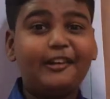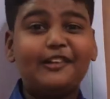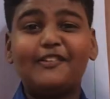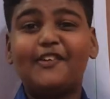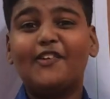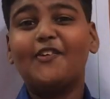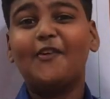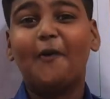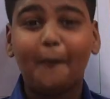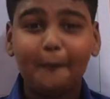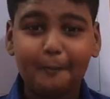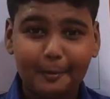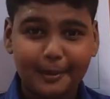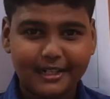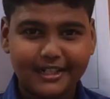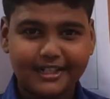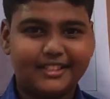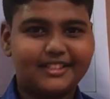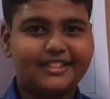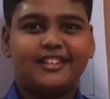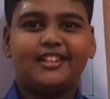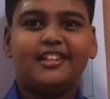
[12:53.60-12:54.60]
even open
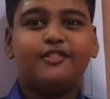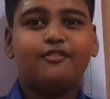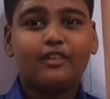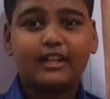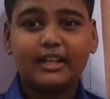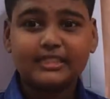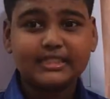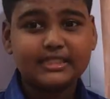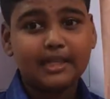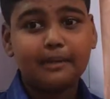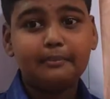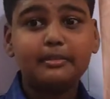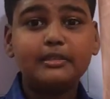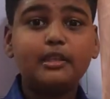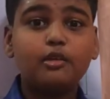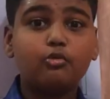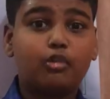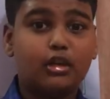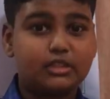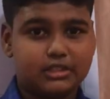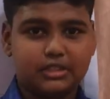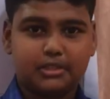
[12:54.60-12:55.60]
it. For example, the
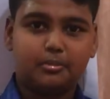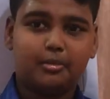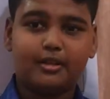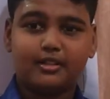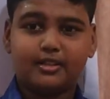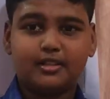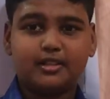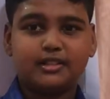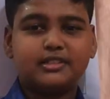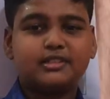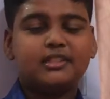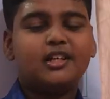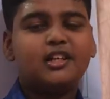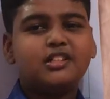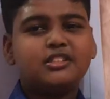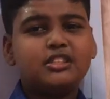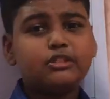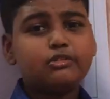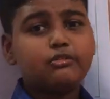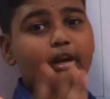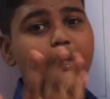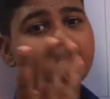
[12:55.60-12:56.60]
water bottles. So
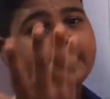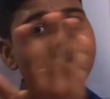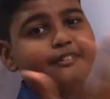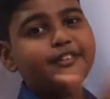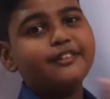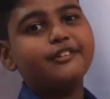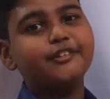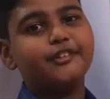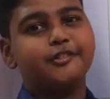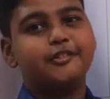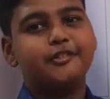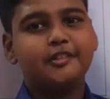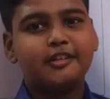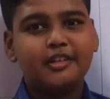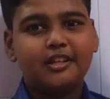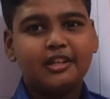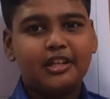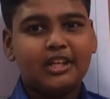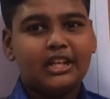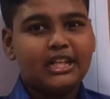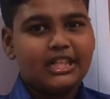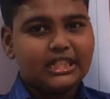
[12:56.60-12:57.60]
what you will do?
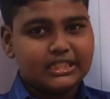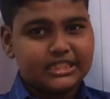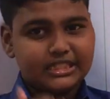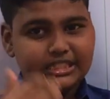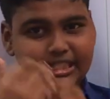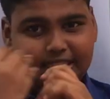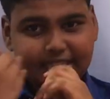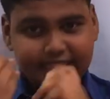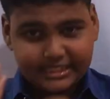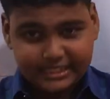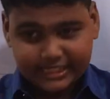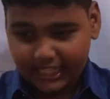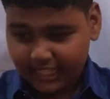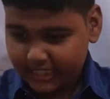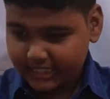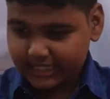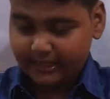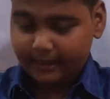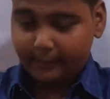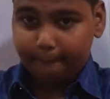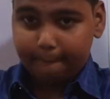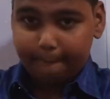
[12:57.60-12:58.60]
Just take
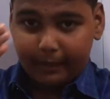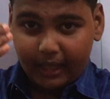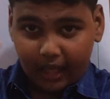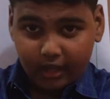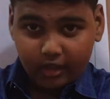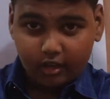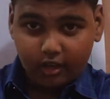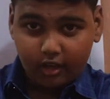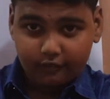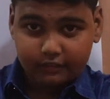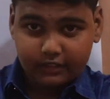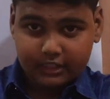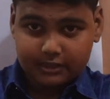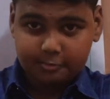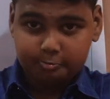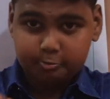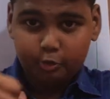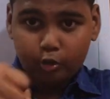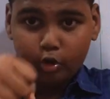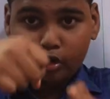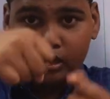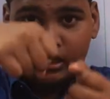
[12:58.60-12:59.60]
the back of the
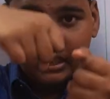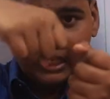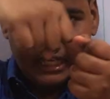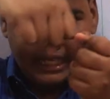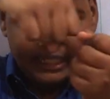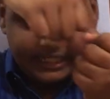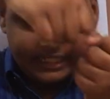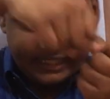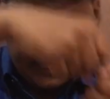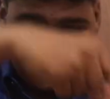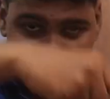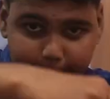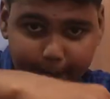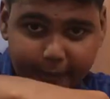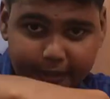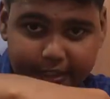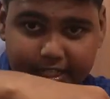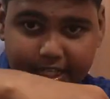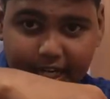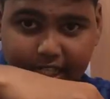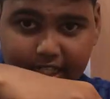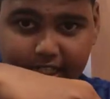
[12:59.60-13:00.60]
spoon, keep it
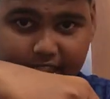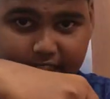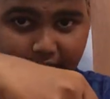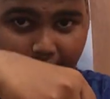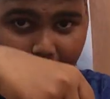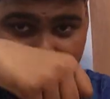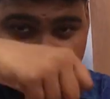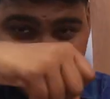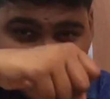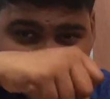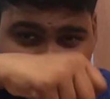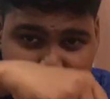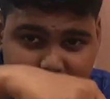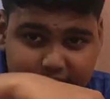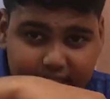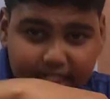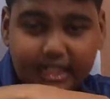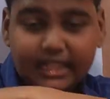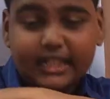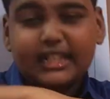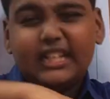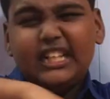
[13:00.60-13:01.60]
under
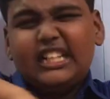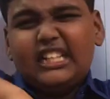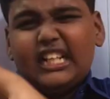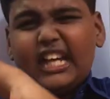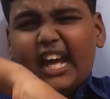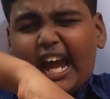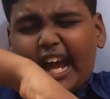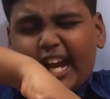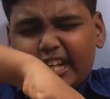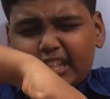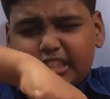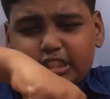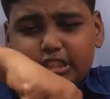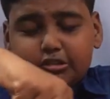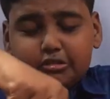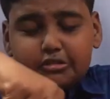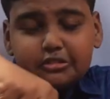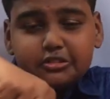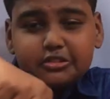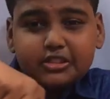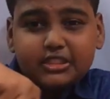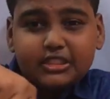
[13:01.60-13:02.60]
the lid and
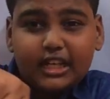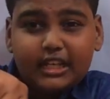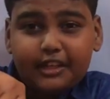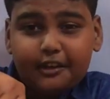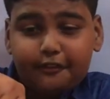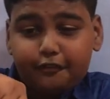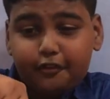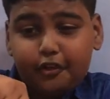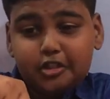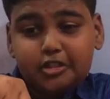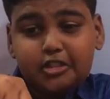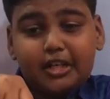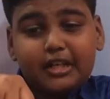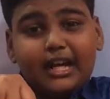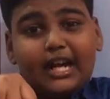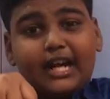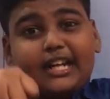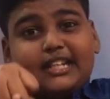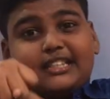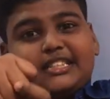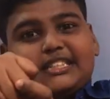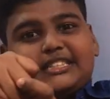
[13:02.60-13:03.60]
use the effort
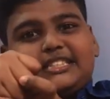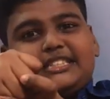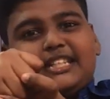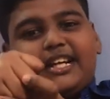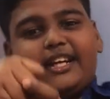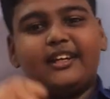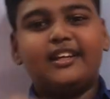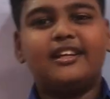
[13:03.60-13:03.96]
on another side.